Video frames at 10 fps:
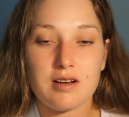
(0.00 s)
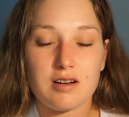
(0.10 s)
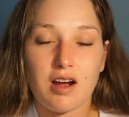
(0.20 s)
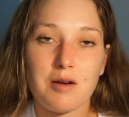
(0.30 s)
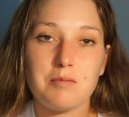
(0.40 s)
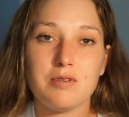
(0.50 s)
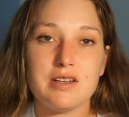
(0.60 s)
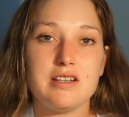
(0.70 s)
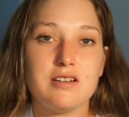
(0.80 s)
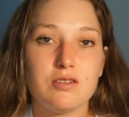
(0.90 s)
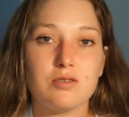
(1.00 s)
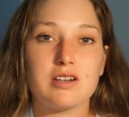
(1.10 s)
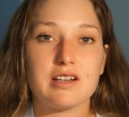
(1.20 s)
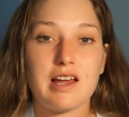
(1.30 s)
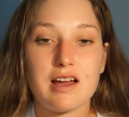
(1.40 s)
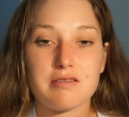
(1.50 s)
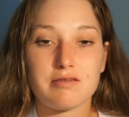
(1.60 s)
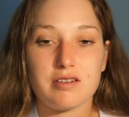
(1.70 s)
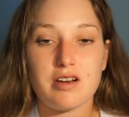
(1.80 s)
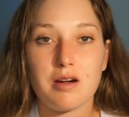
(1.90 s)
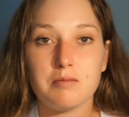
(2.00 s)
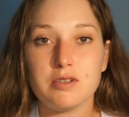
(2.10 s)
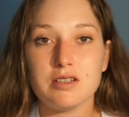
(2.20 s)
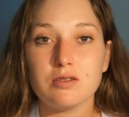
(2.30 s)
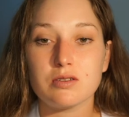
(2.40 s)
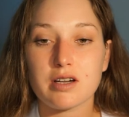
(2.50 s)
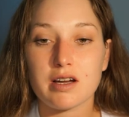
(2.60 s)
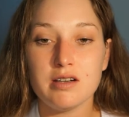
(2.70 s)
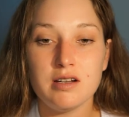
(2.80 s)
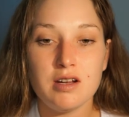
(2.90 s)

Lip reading: humbly look at life and humbly look at